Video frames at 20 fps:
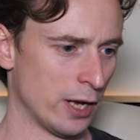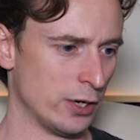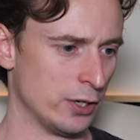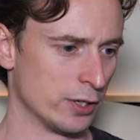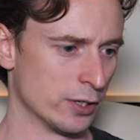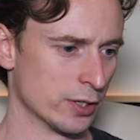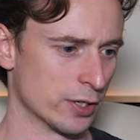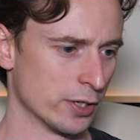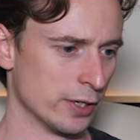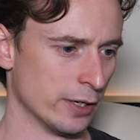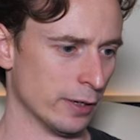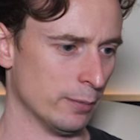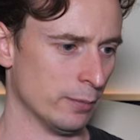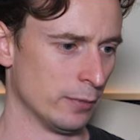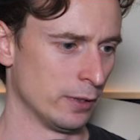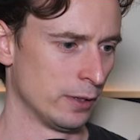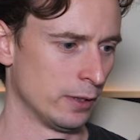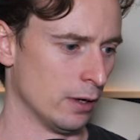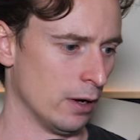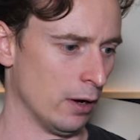You can see him.
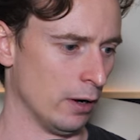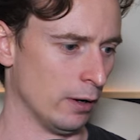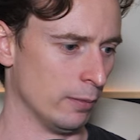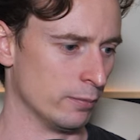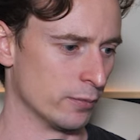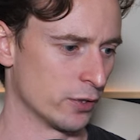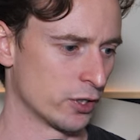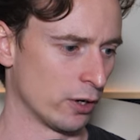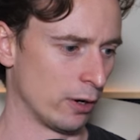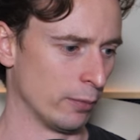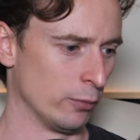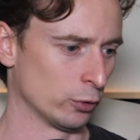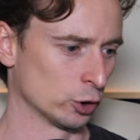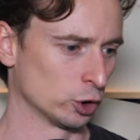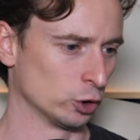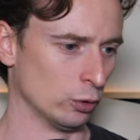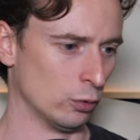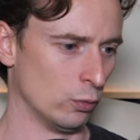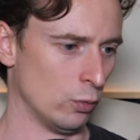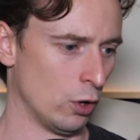So I'm not
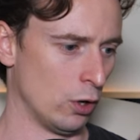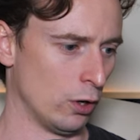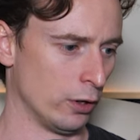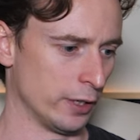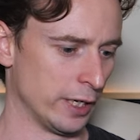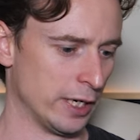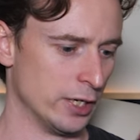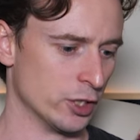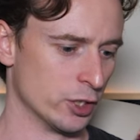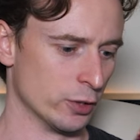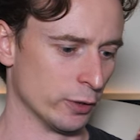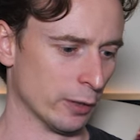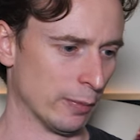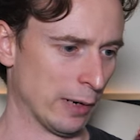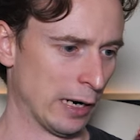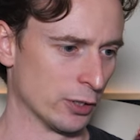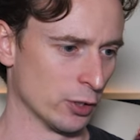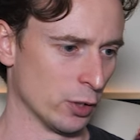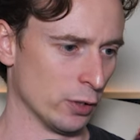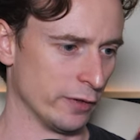sure what he's doing
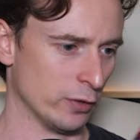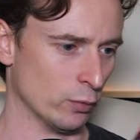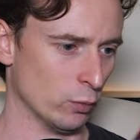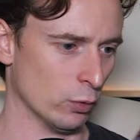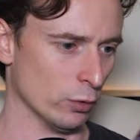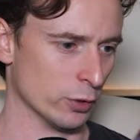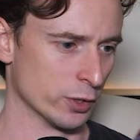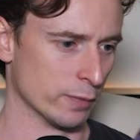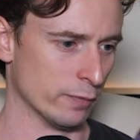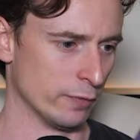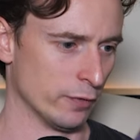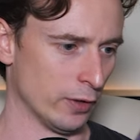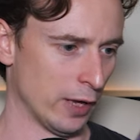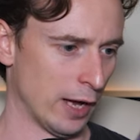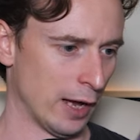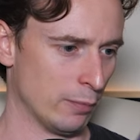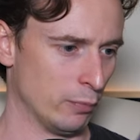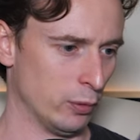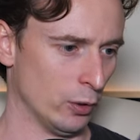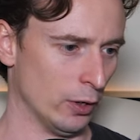about it. I don't know if he warns him for
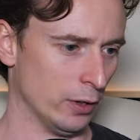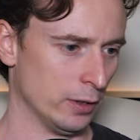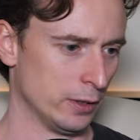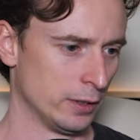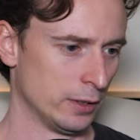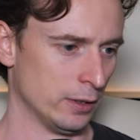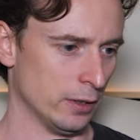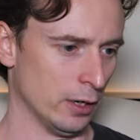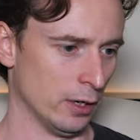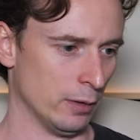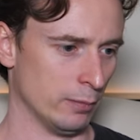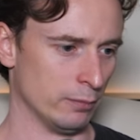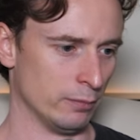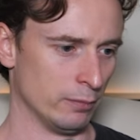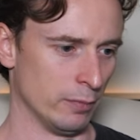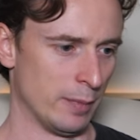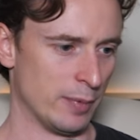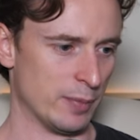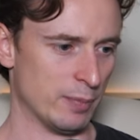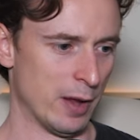that, but
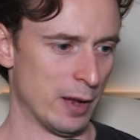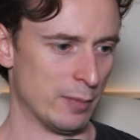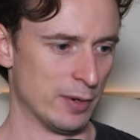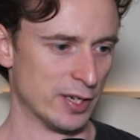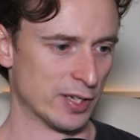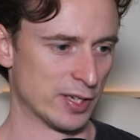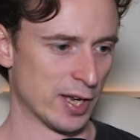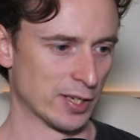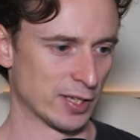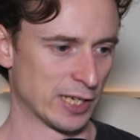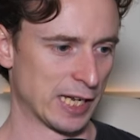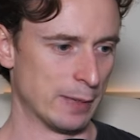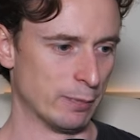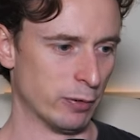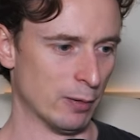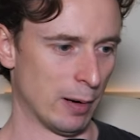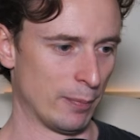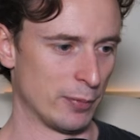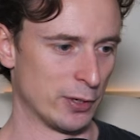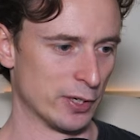maybe he says, keep
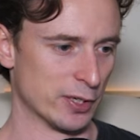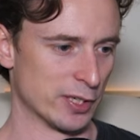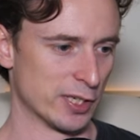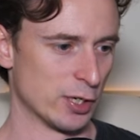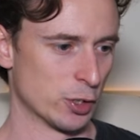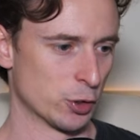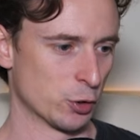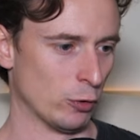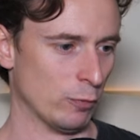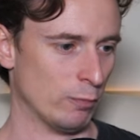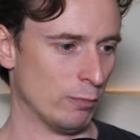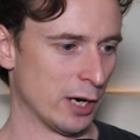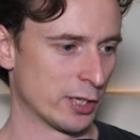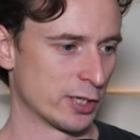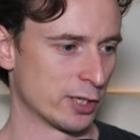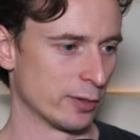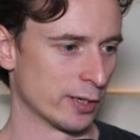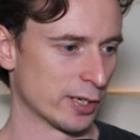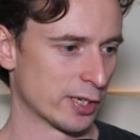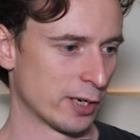him up. You can see sort of
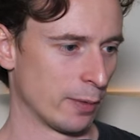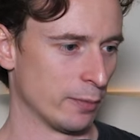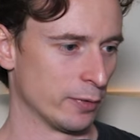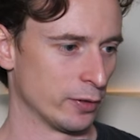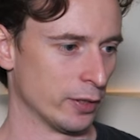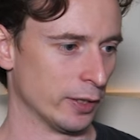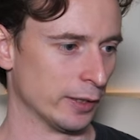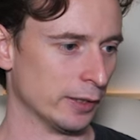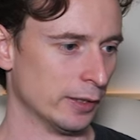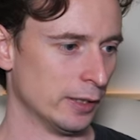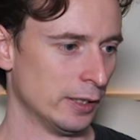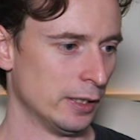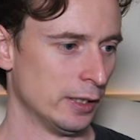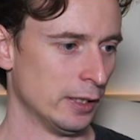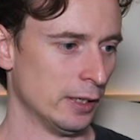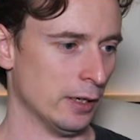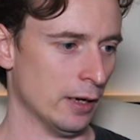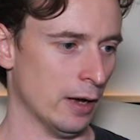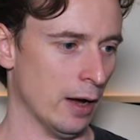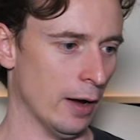muttering something.
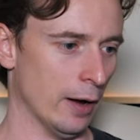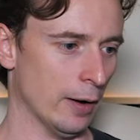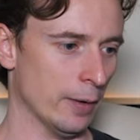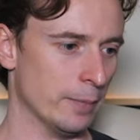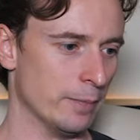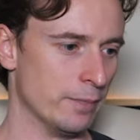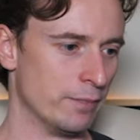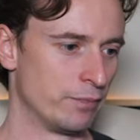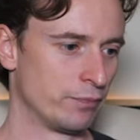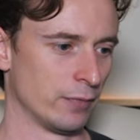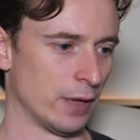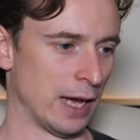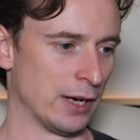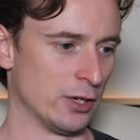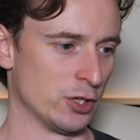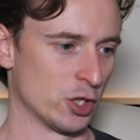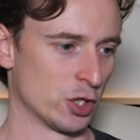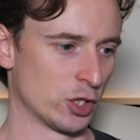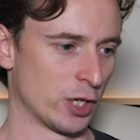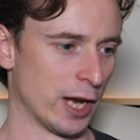And
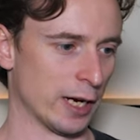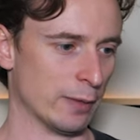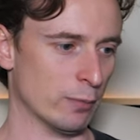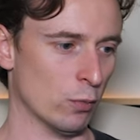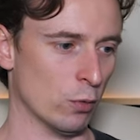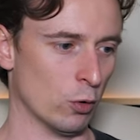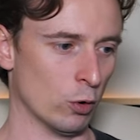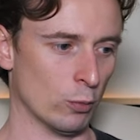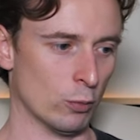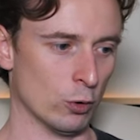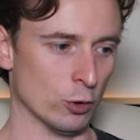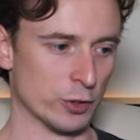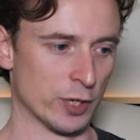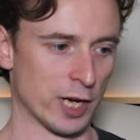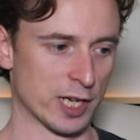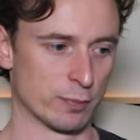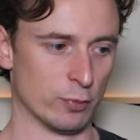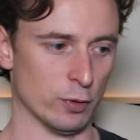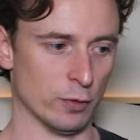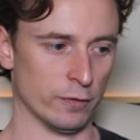it's just getting more and more
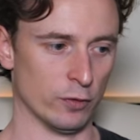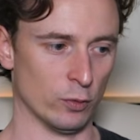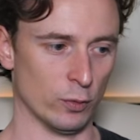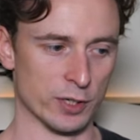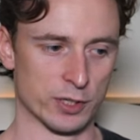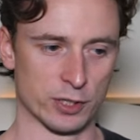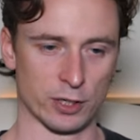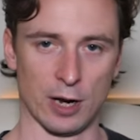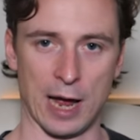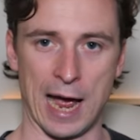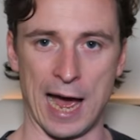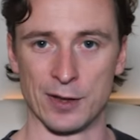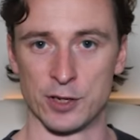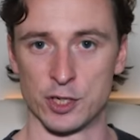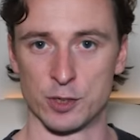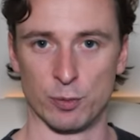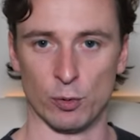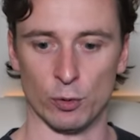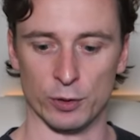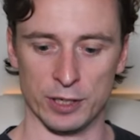desperate for Whittaker at
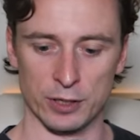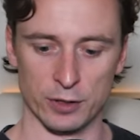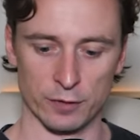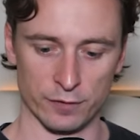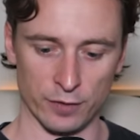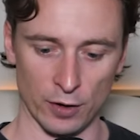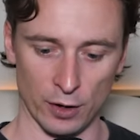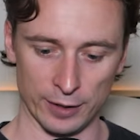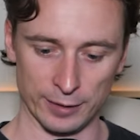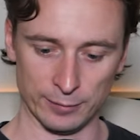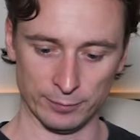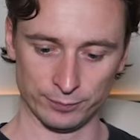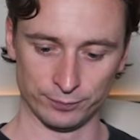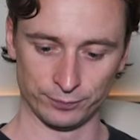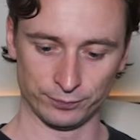this point in the fight.